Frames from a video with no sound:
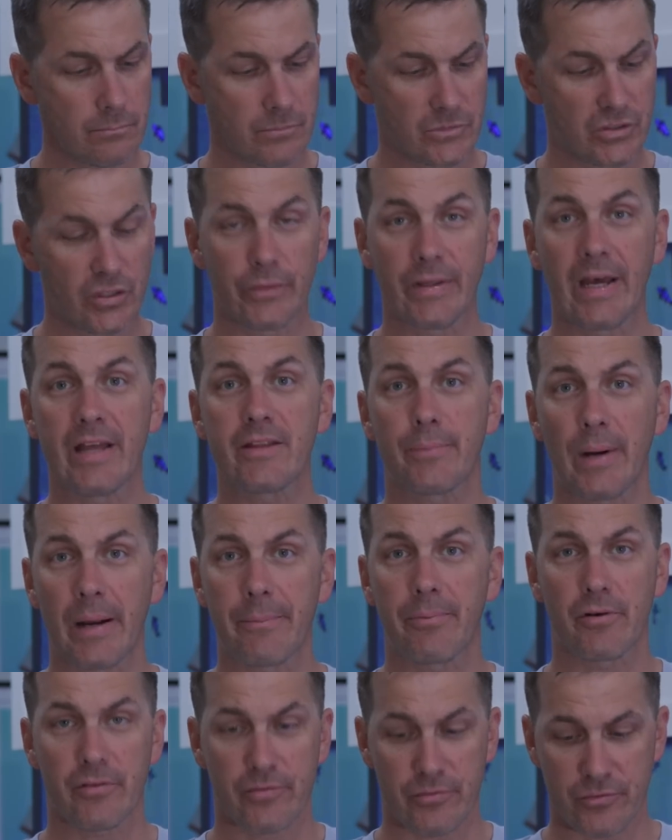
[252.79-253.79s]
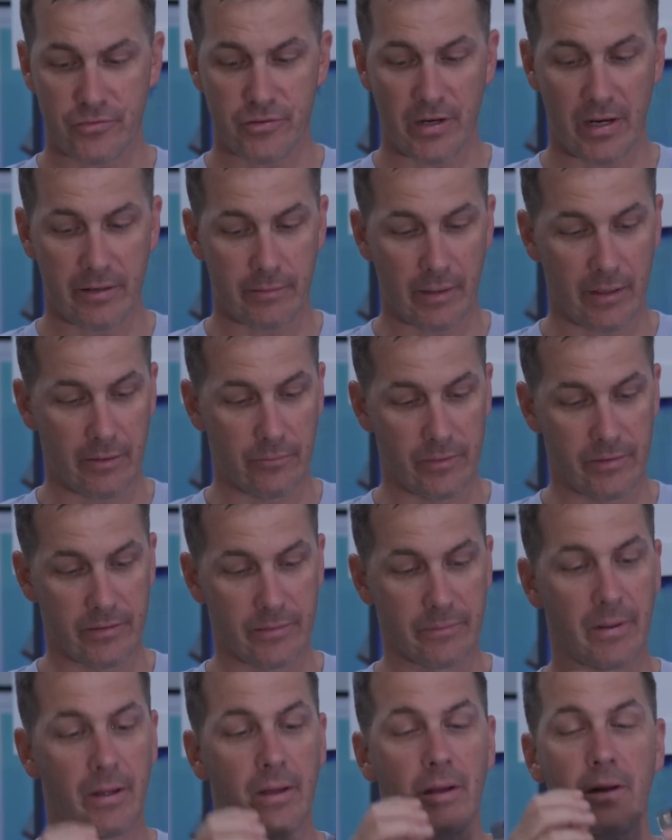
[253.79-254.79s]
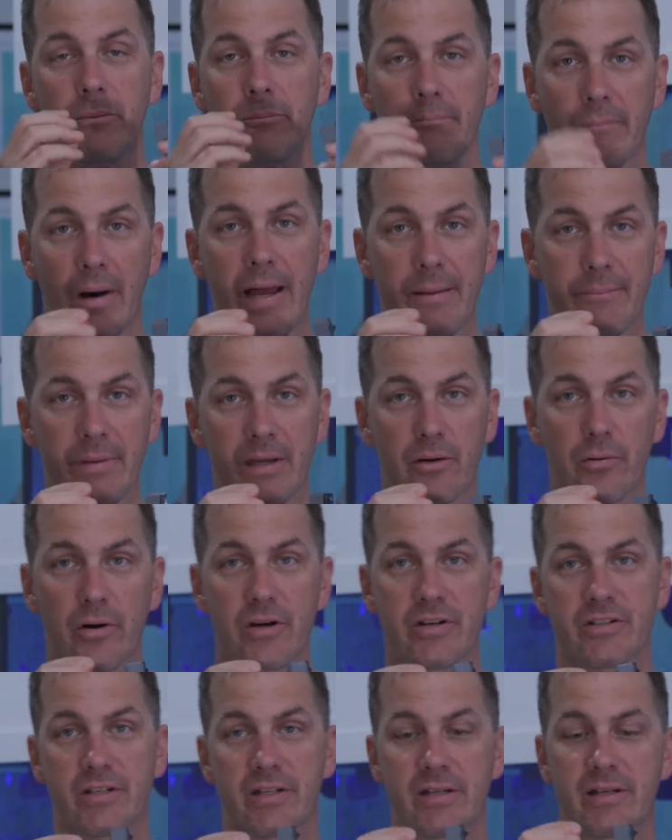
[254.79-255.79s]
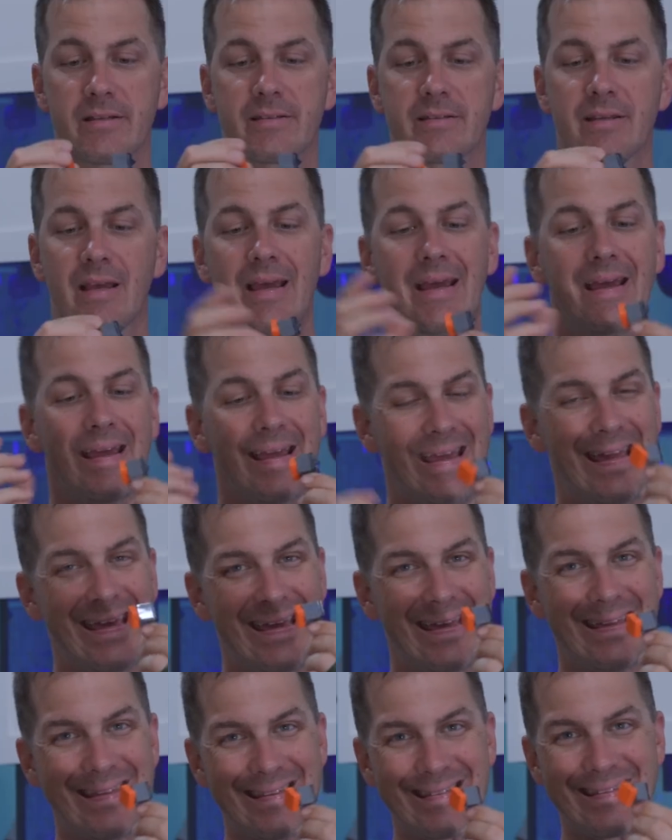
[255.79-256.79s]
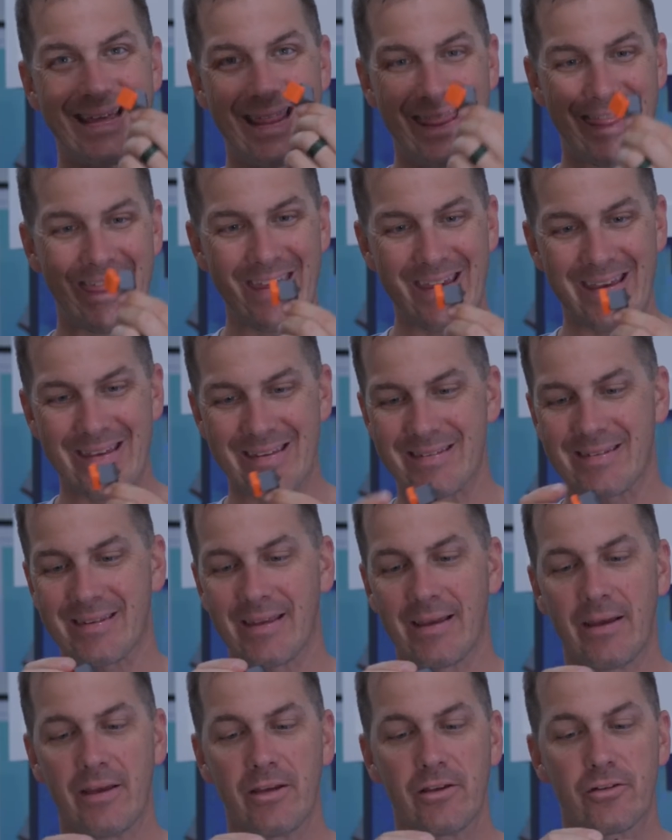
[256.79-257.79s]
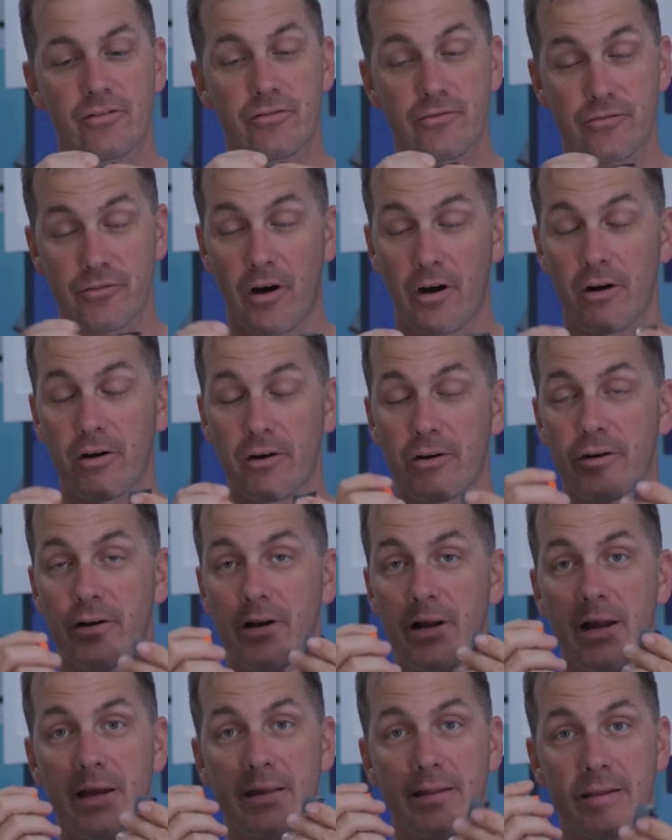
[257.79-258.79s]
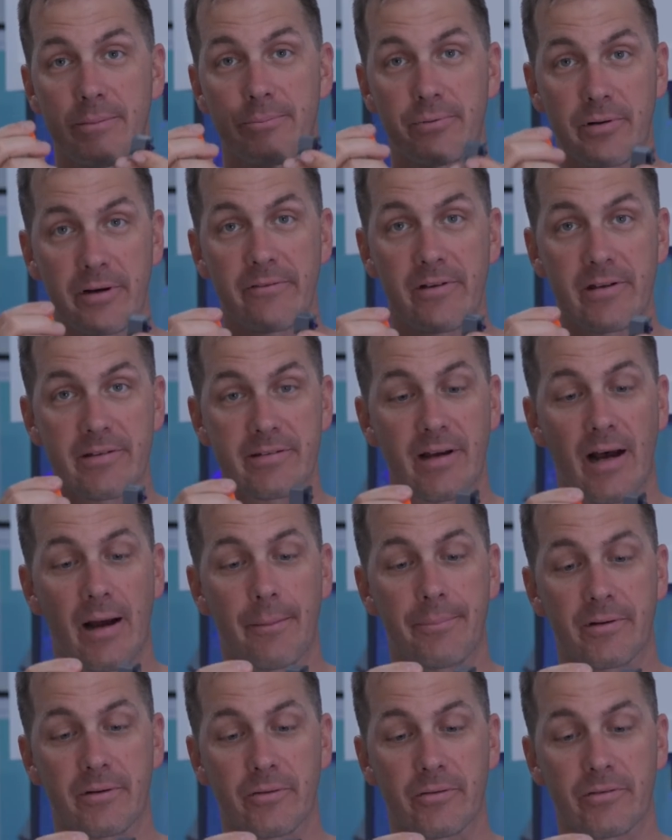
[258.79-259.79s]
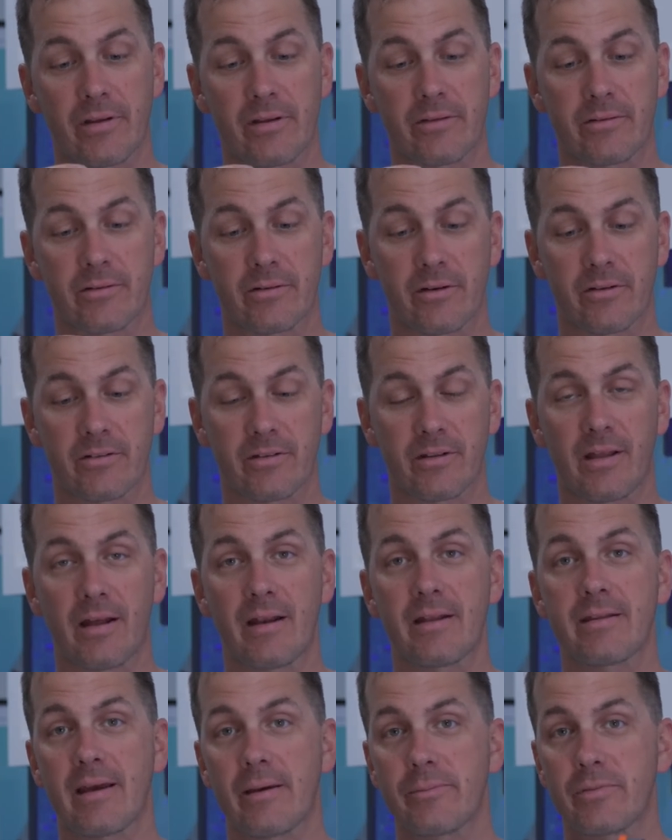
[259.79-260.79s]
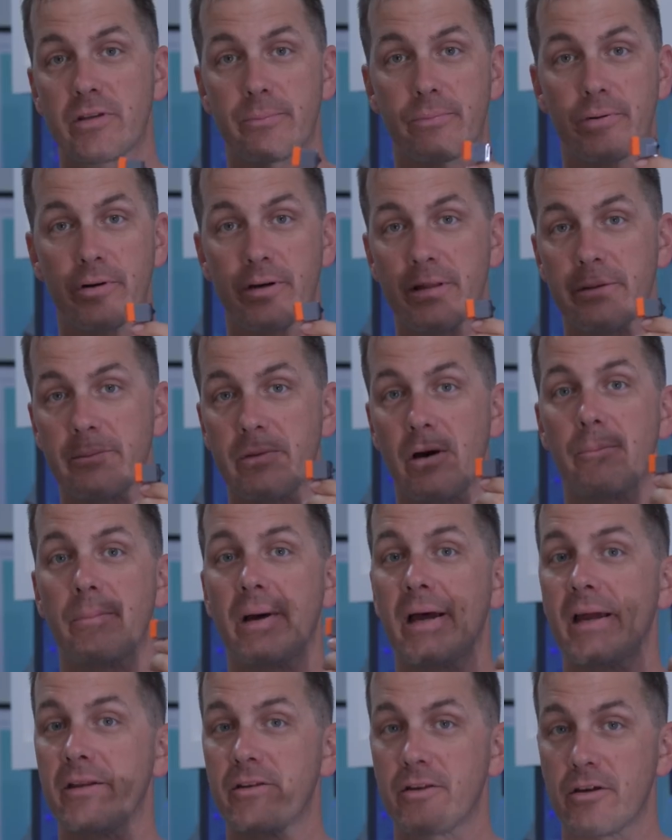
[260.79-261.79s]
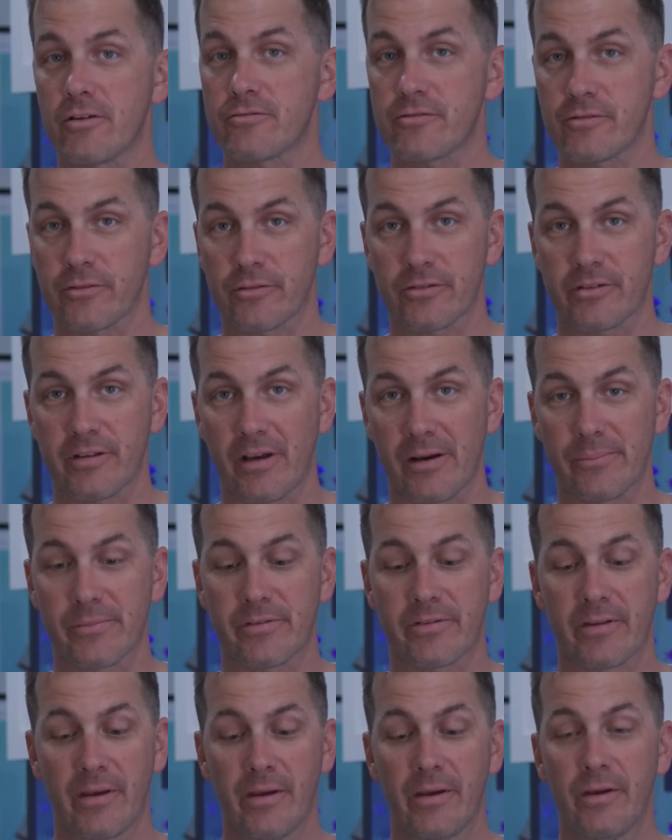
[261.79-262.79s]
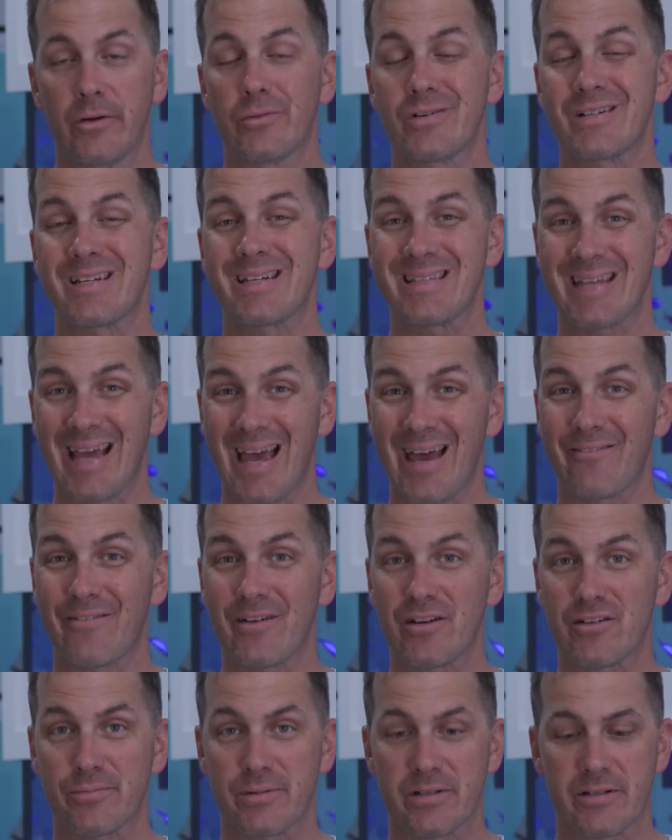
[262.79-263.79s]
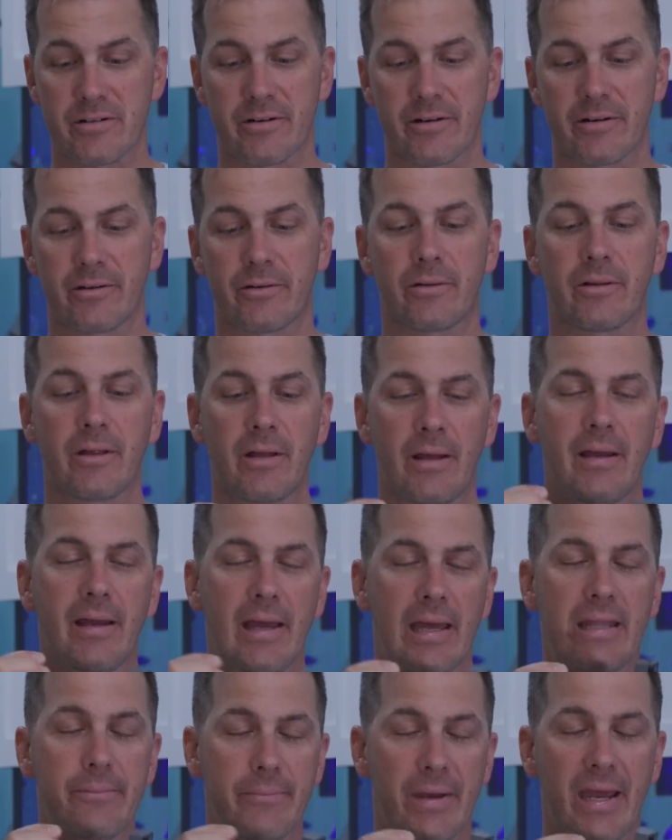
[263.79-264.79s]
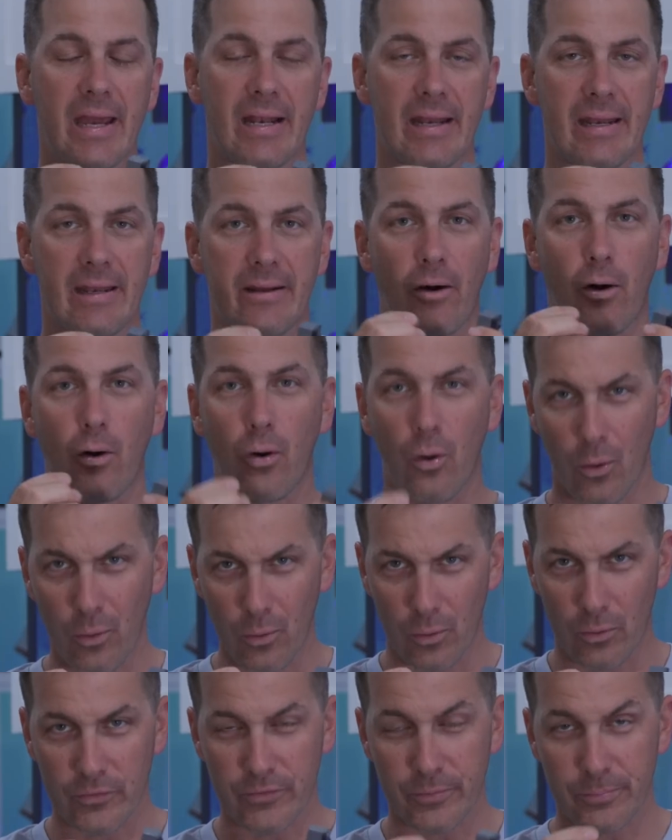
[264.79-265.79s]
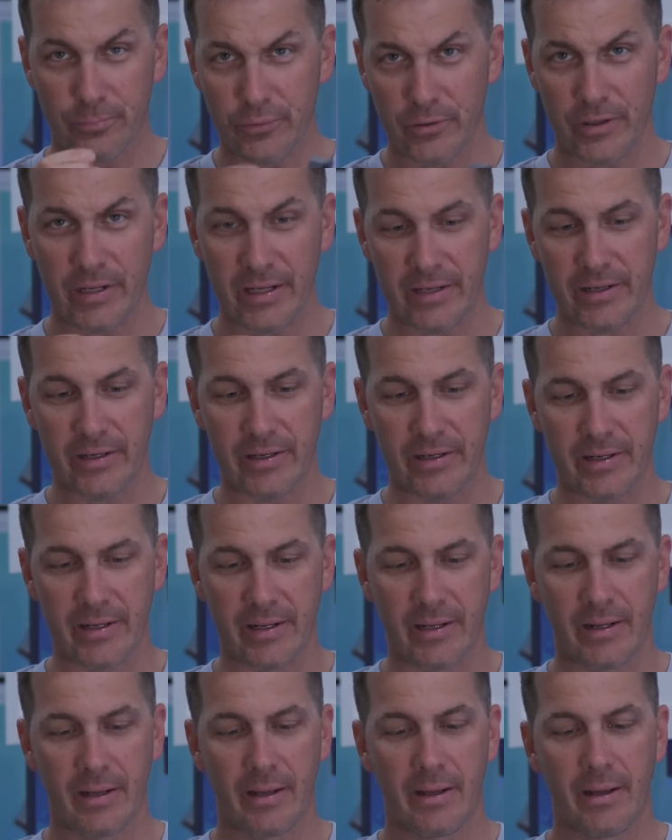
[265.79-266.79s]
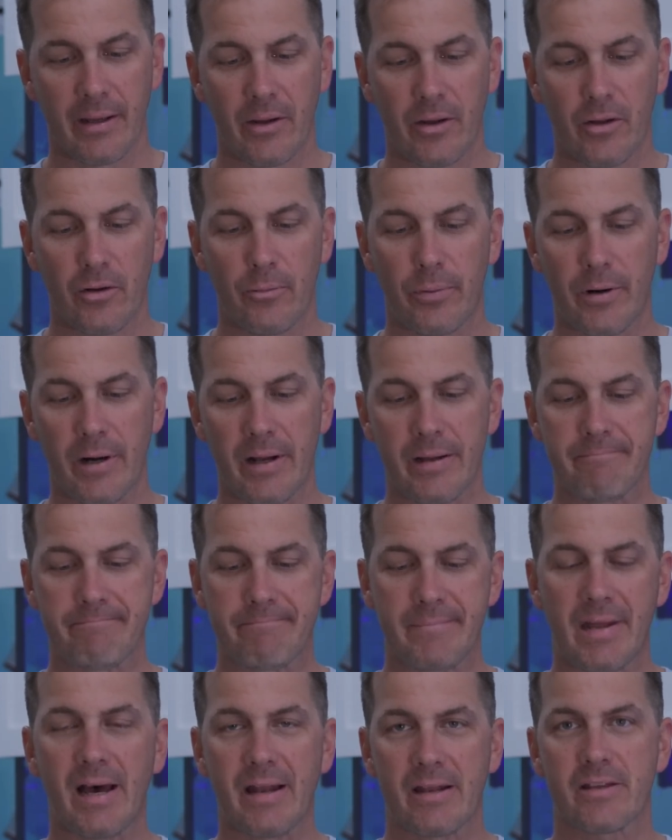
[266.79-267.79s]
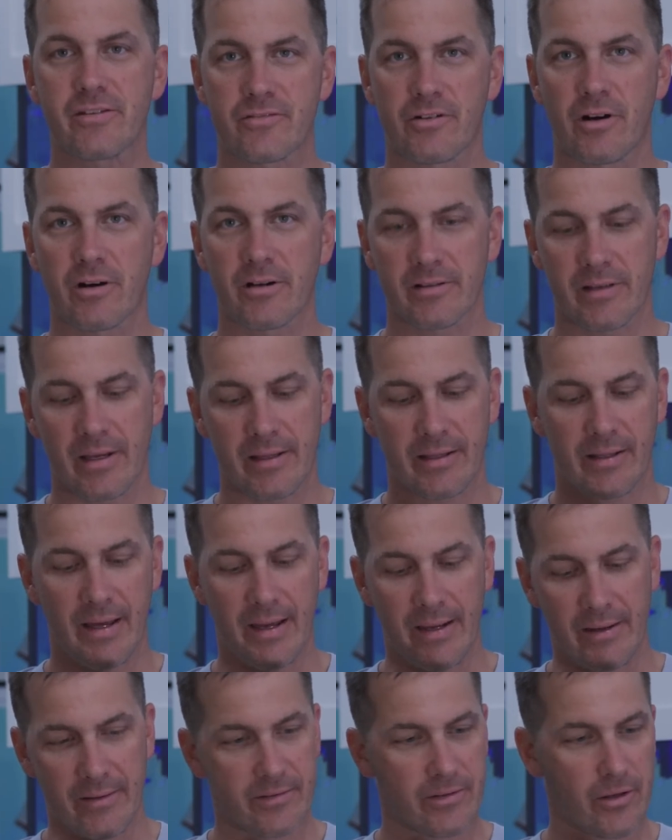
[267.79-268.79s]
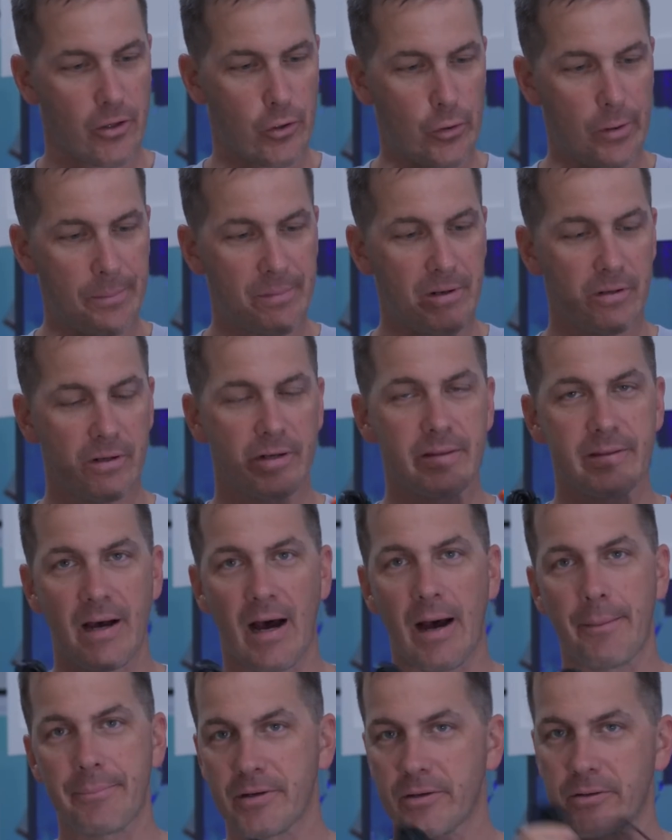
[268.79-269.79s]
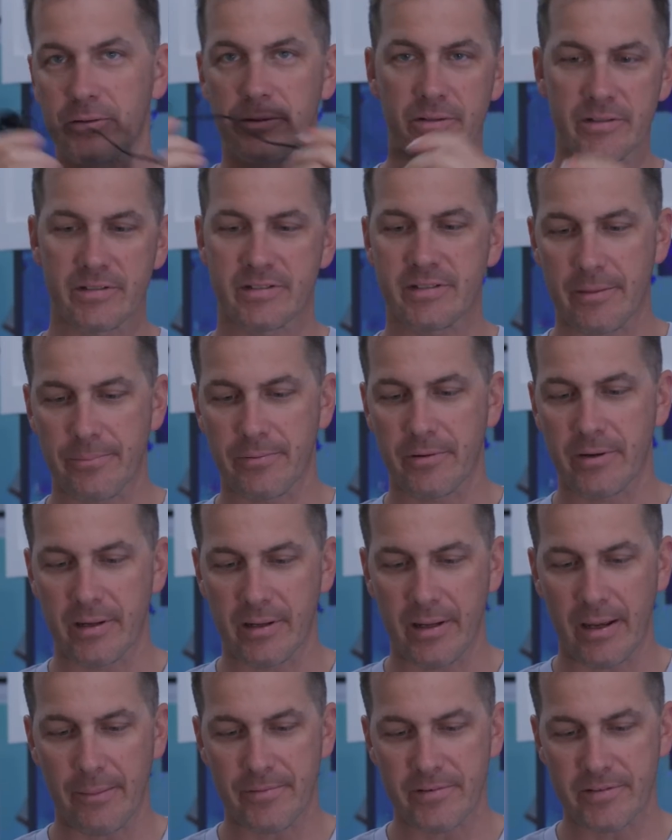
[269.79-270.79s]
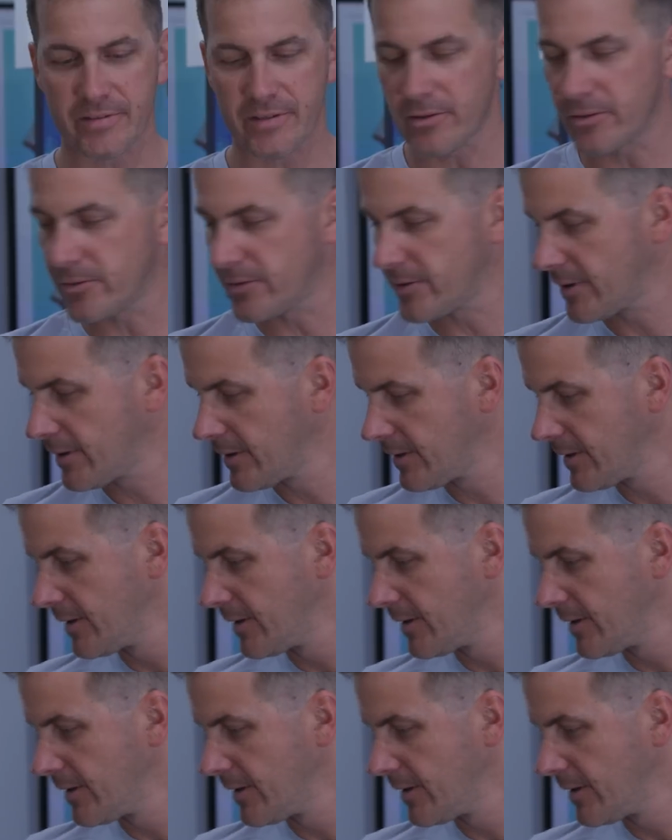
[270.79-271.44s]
So that's my personal track record with them. My big question is, is this stronger than the previous optical sensor? Because a lot of times I'm putting them on my industrial sumps, which is half inch material, and the magnet holds pretty good, but not as strong as I like. So I'm gonna look at the optical in a separate episode.